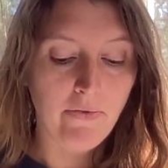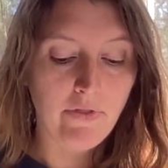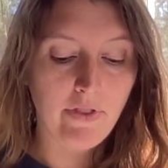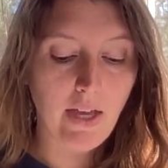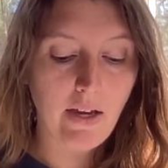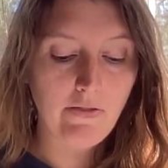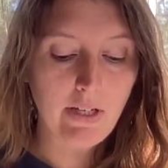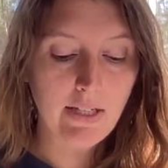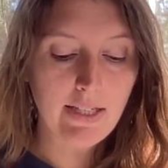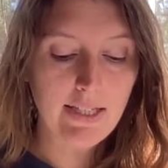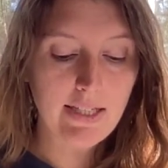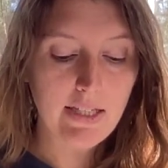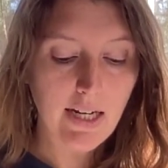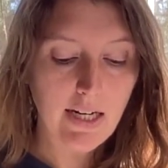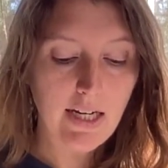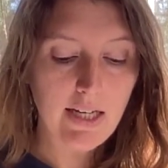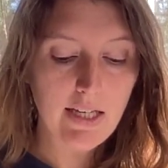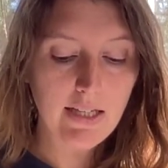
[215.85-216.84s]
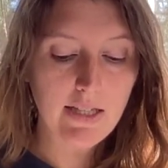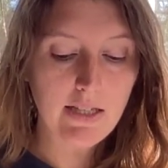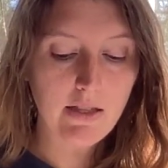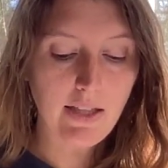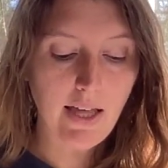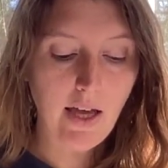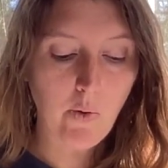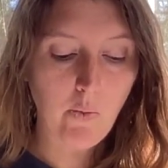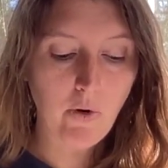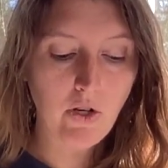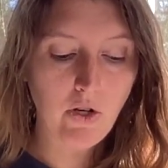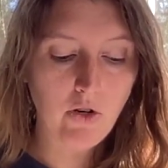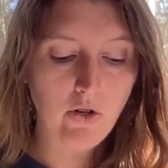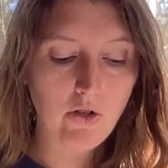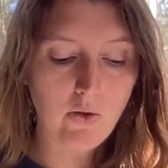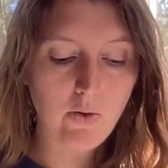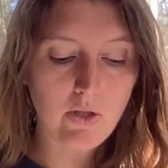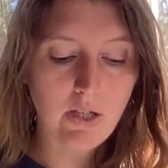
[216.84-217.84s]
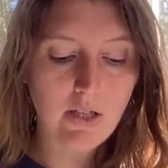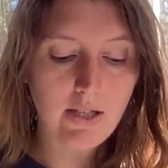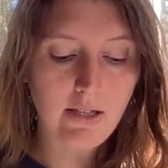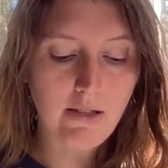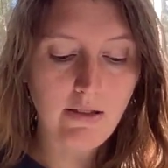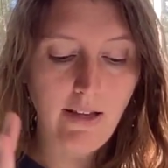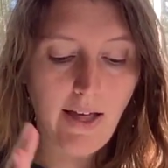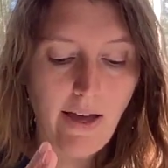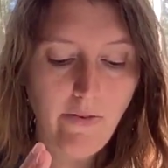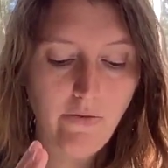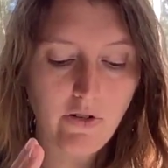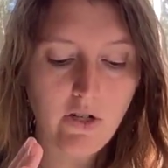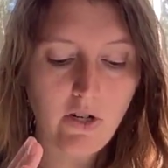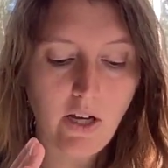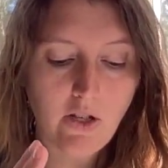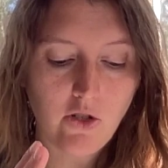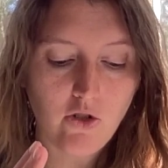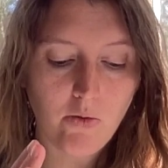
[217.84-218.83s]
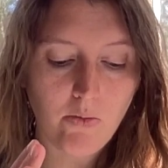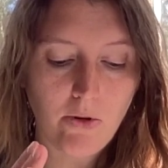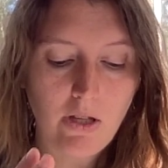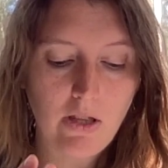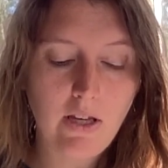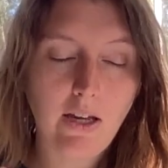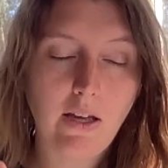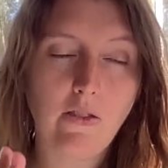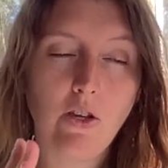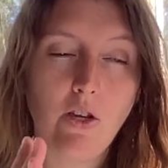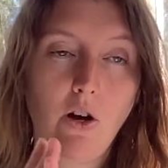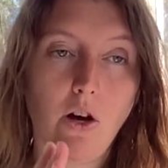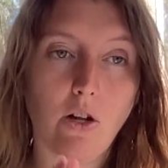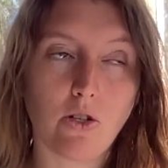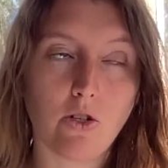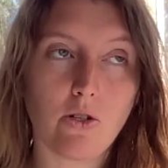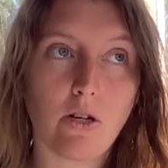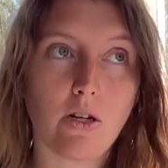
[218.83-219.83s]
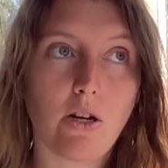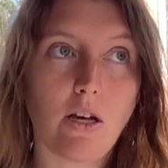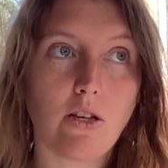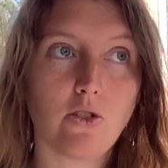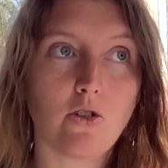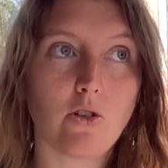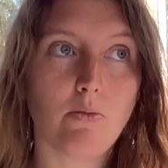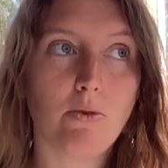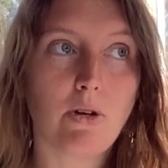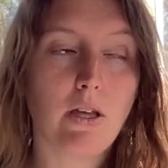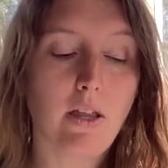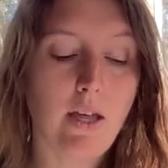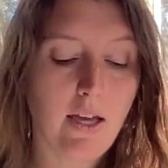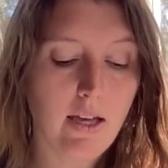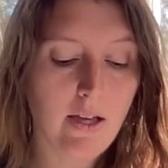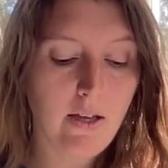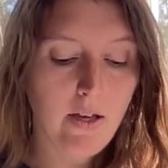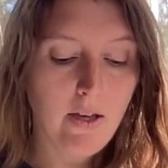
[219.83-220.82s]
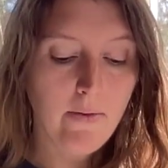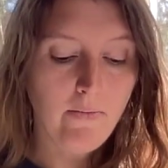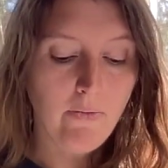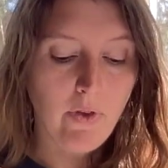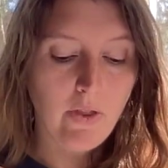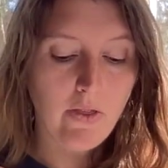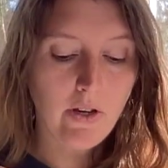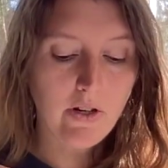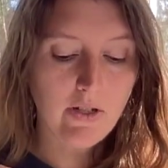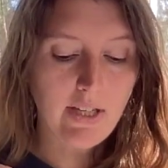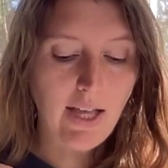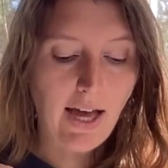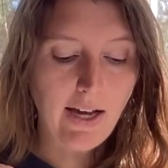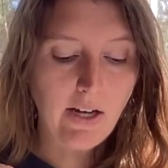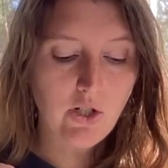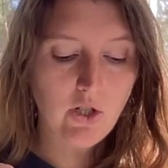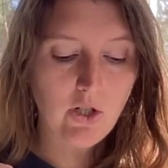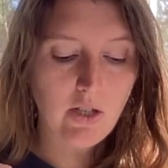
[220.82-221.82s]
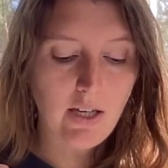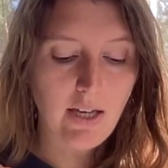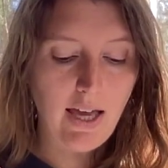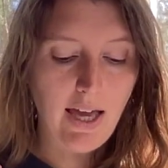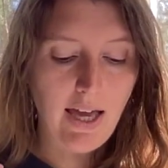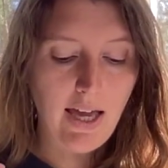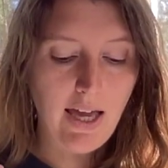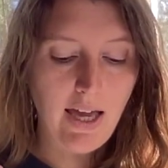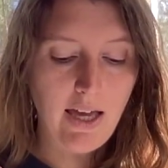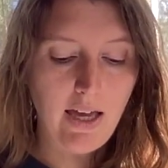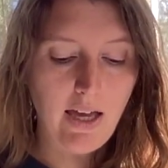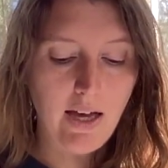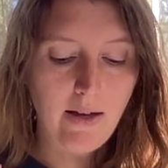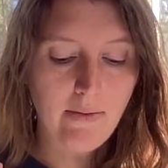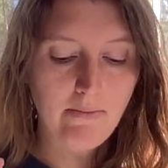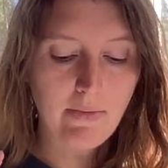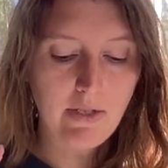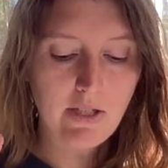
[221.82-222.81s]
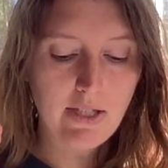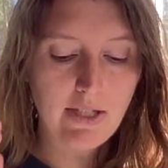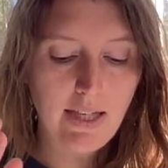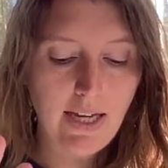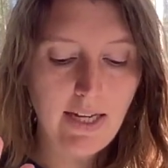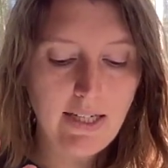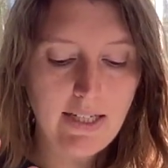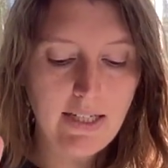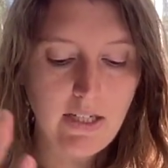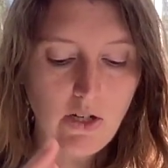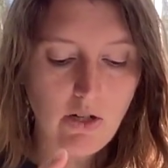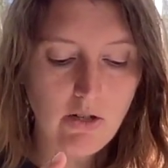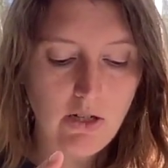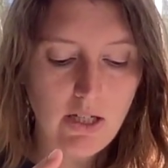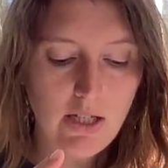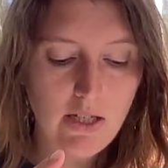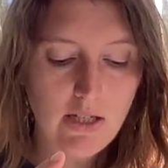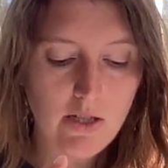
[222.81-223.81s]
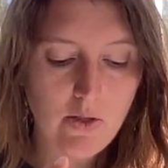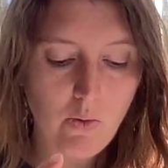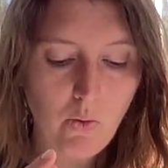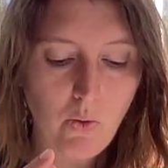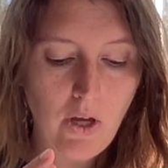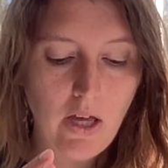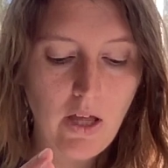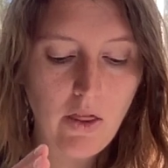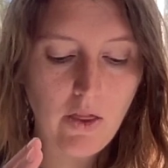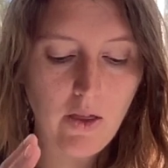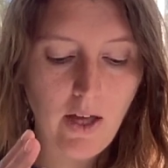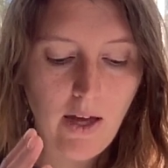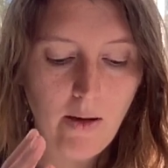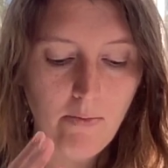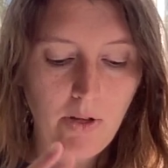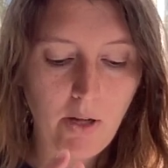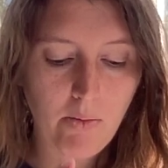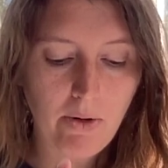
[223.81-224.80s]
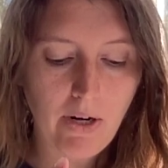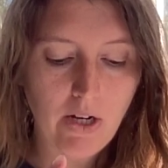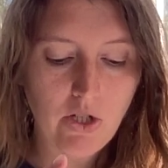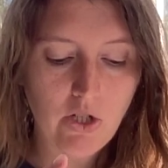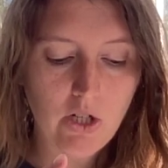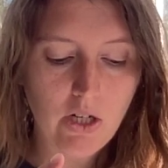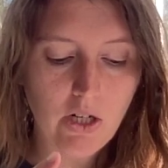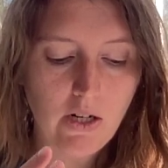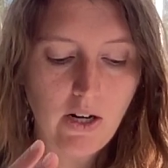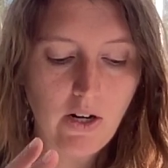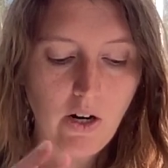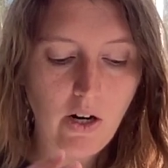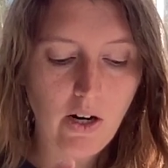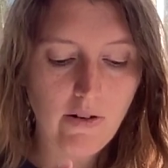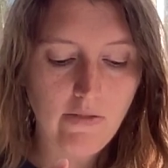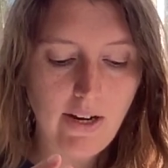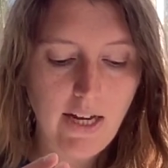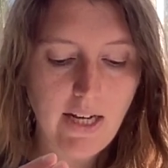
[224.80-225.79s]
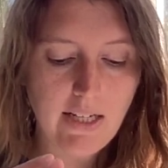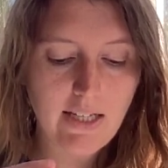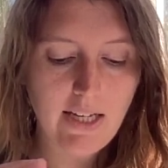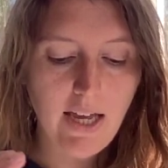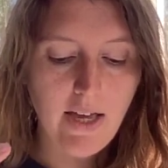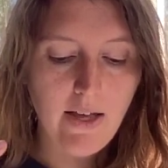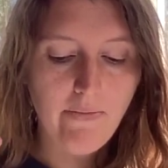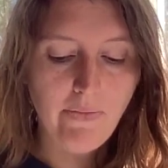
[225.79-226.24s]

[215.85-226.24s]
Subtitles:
They've done studies that when you're using the left nostril breathing and the alternate nostril breathing, there's actually a slight decrease with blood pressure and heart rate.